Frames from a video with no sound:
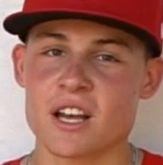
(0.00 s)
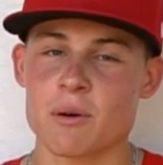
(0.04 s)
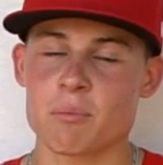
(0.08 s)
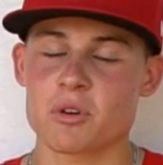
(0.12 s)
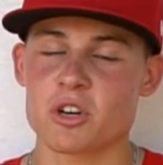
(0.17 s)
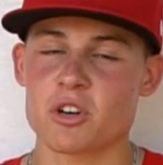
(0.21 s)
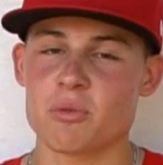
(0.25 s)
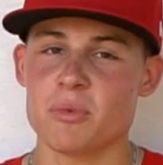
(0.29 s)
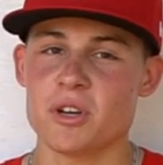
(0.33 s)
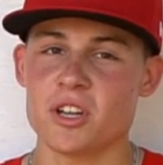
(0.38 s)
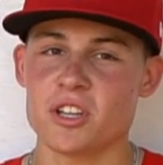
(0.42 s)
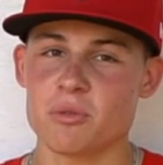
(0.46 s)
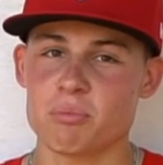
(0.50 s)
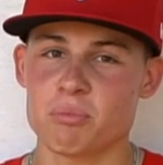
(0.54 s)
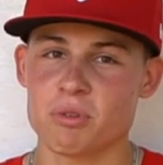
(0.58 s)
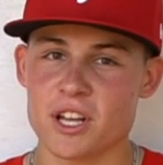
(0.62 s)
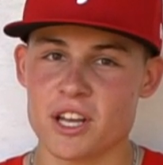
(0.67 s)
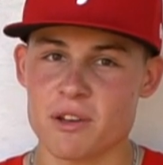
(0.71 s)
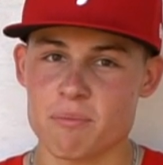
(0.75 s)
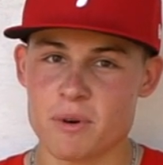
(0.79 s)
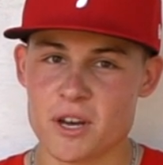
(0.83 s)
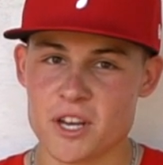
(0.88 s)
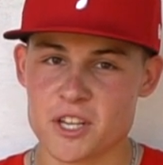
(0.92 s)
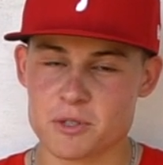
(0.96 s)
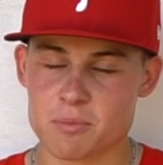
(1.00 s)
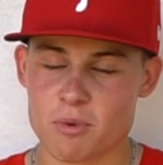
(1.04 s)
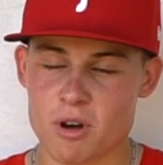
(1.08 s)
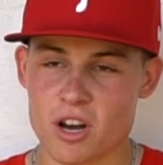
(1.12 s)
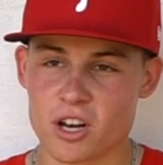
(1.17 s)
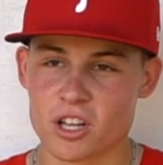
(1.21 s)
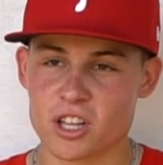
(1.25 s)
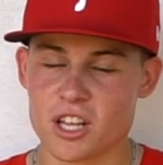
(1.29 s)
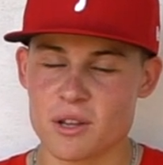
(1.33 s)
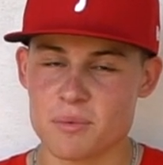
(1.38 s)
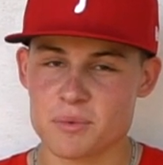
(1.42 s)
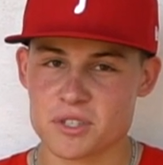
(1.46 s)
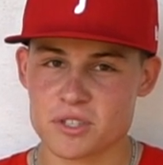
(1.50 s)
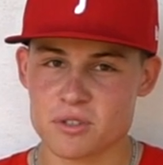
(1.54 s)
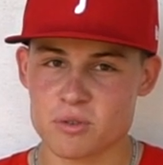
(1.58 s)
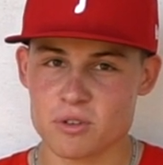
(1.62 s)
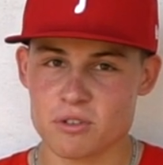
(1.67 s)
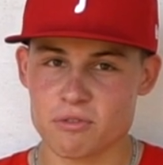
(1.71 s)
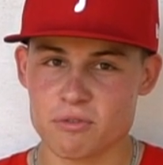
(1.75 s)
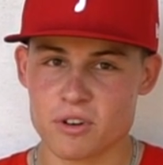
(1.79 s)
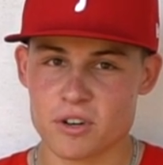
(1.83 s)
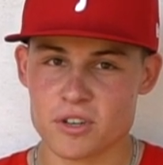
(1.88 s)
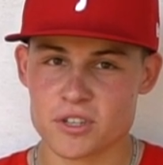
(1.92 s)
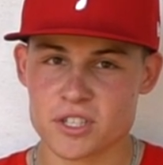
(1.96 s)
I'm committed to play baseball at Clemson
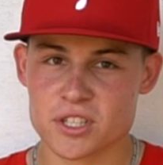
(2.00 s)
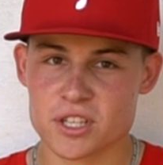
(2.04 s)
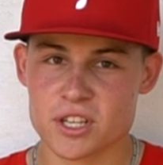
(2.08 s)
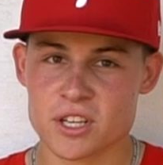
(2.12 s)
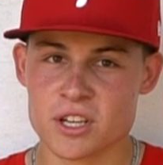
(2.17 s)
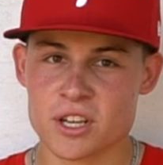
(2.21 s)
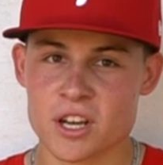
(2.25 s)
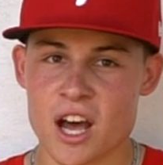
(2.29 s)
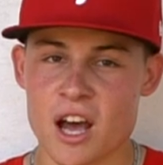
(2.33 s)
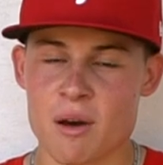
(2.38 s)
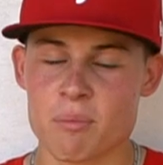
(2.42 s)
University.